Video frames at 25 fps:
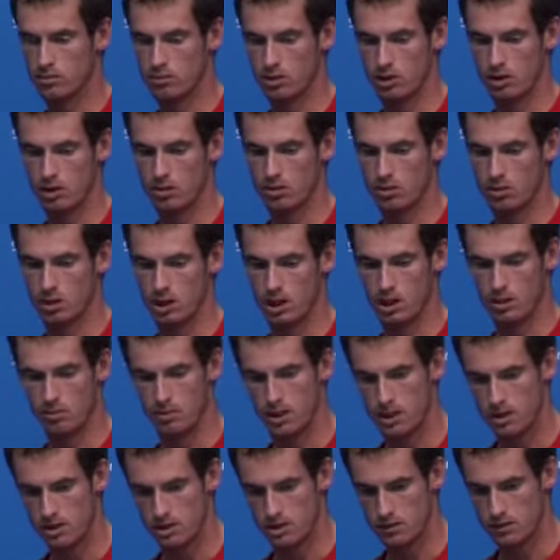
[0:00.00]
and I'm glad I
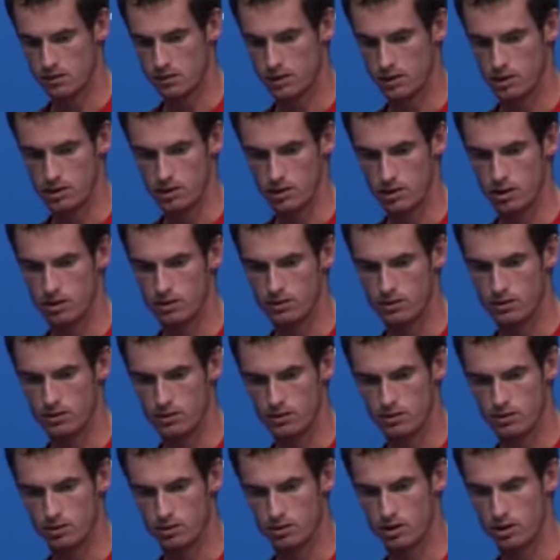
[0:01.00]
managed to finish it off in
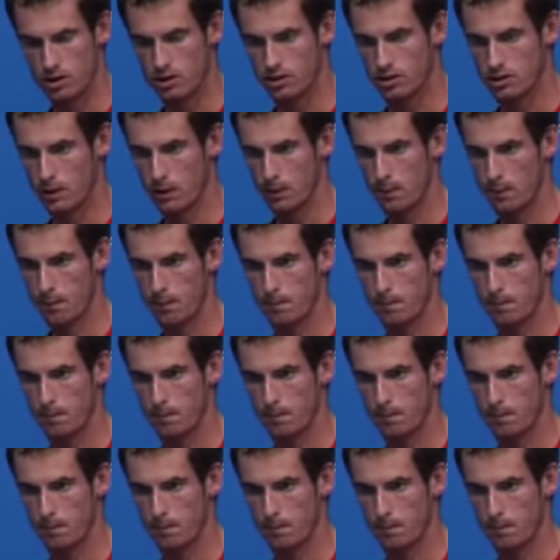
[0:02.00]
two sets.